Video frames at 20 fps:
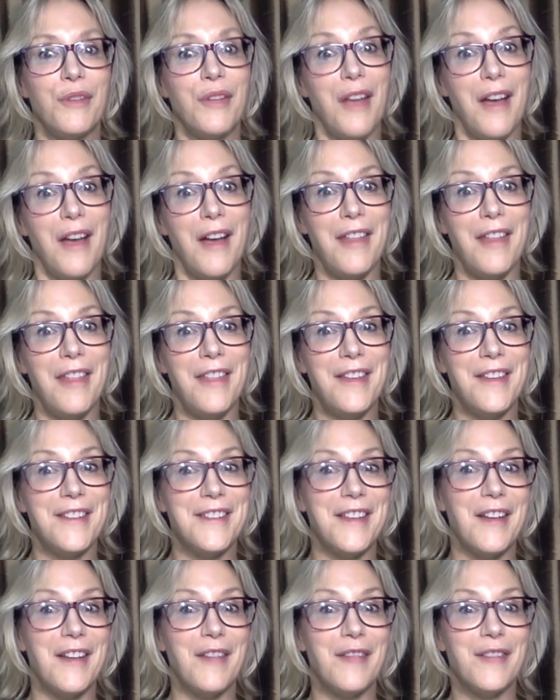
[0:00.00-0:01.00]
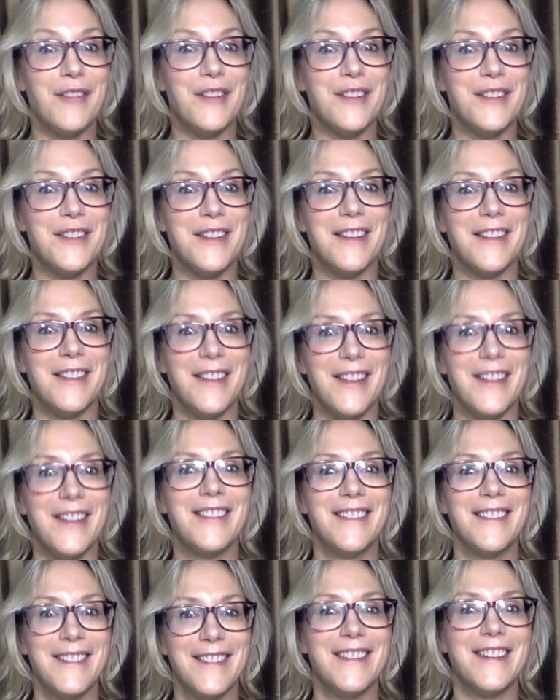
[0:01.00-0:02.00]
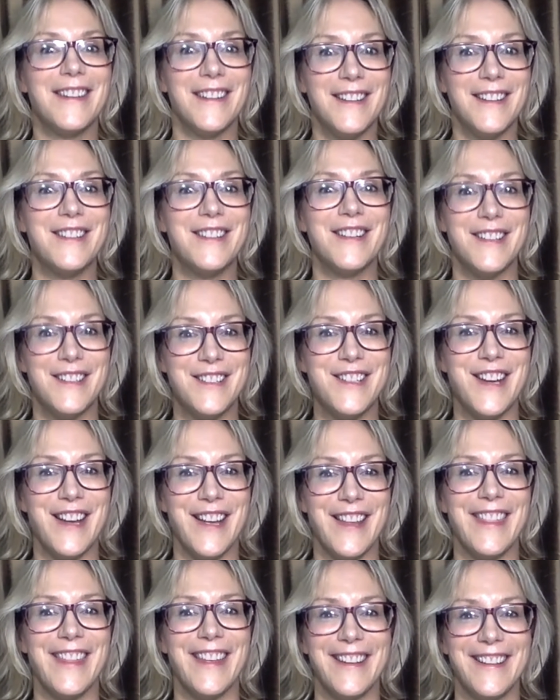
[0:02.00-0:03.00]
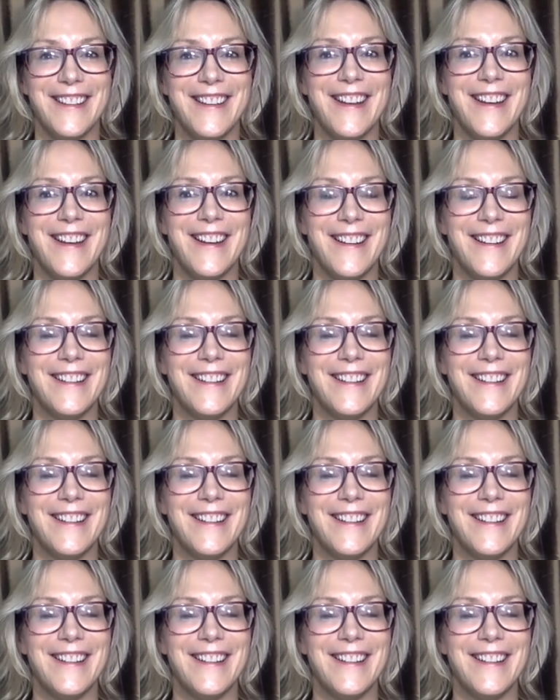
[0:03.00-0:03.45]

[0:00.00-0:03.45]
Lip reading: I think it's helpful to take then, to chant then, yeah.